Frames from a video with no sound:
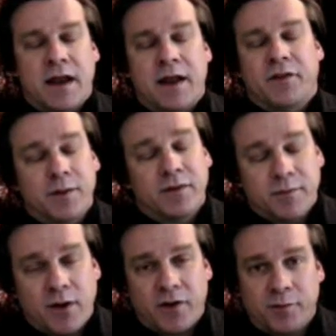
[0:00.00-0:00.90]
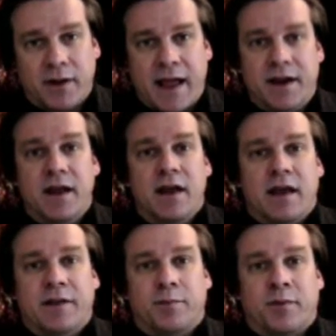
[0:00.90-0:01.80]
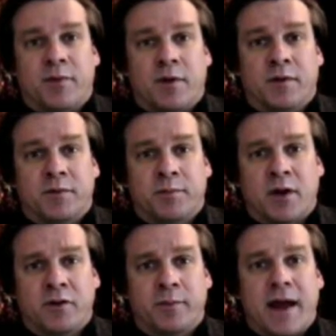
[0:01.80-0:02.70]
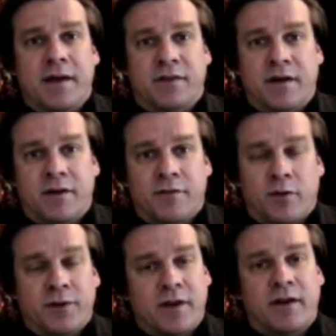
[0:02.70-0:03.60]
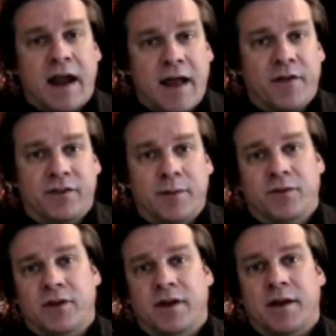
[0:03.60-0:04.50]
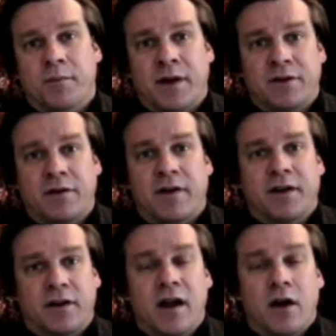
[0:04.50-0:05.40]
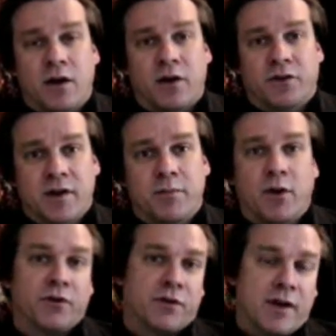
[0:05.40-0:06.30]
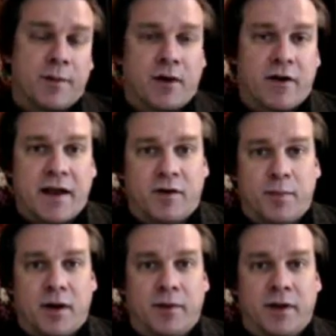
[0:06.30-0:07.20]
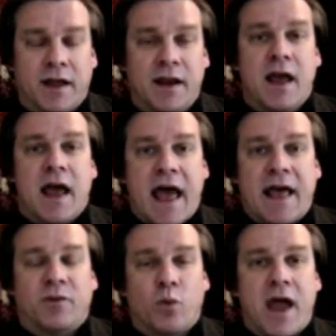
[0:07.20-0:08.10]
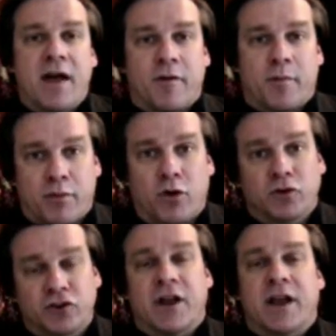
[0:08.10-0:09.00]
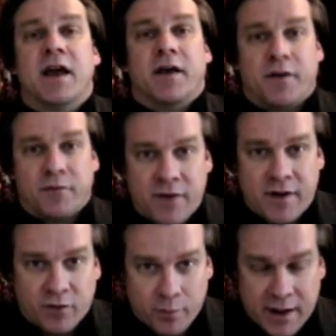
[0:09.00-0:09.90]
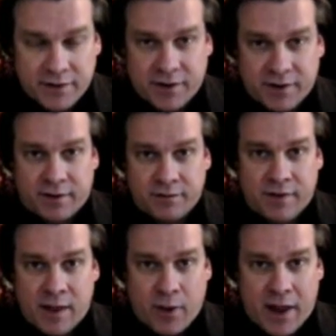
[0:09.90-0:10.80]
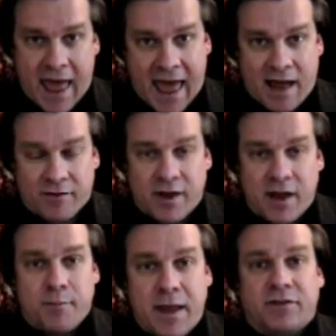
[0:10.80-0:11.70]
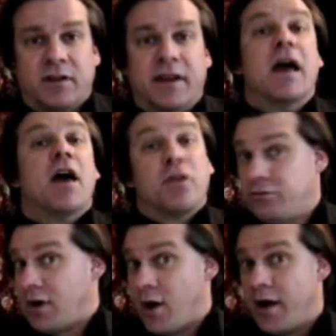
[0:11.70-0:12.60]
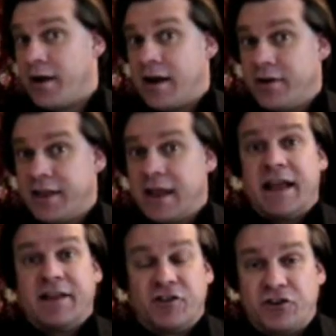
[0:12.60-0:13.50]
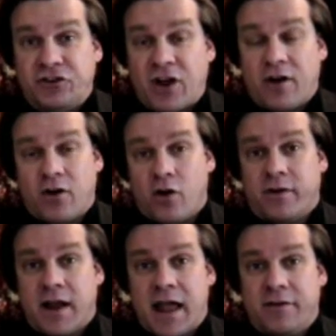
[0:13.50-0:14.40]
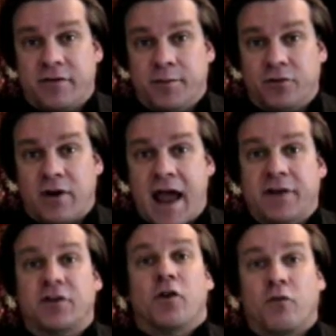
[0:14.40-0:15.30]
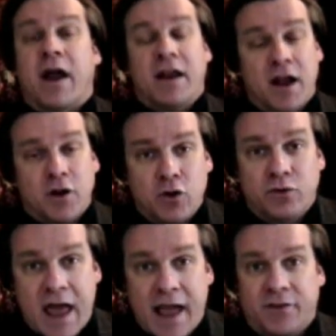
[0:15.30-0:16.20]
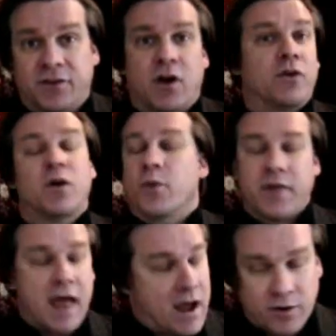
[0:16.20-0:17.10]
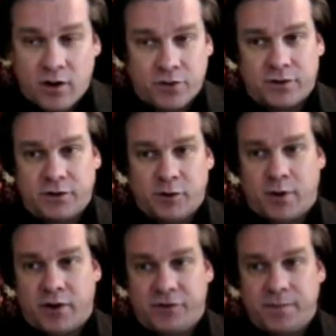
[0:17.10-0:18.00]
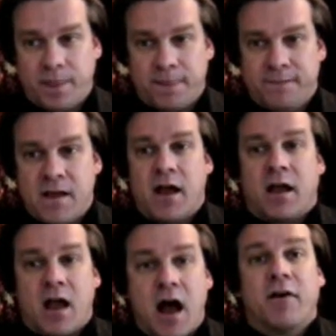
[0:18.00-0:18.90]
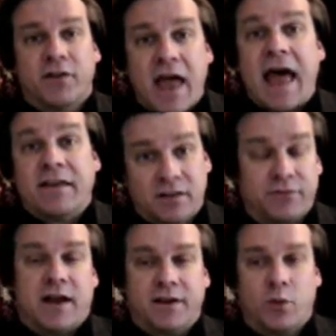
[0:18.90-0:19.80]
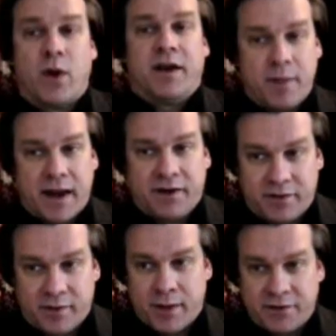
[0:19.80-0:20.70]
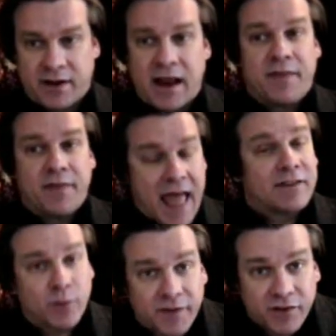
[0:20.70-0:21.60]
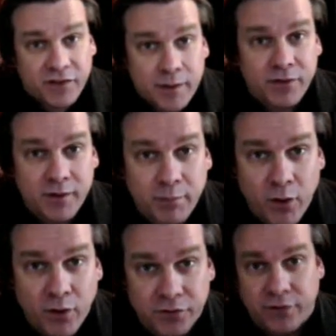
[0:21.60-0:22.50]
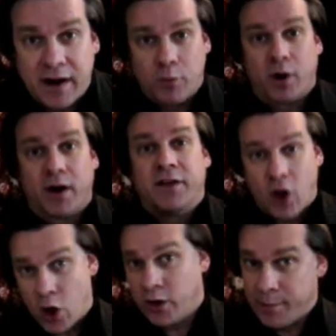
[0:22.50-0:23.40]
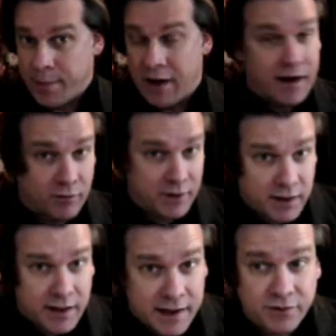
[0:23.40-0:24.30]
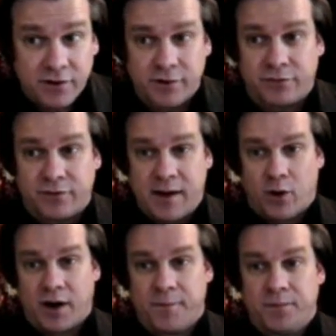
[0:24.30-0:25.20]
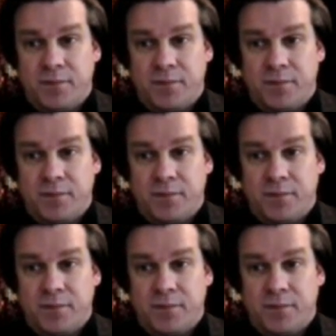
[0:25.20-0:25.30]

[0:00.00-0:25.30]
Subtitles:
Now, the Simpson-Bowles plan is proposed by former Senator Alan Simpson and Budget Director Erskine Bowles, a Democrat and Republican, as a way of approaching the federal budget that we have. Basically, throw out everything and start over again from scratch. Write a new tax code without all the loopholes. Congress has to find a way to manage the budget, and that's what the Simpson-Bowles framework is all about. And it really is just a framework.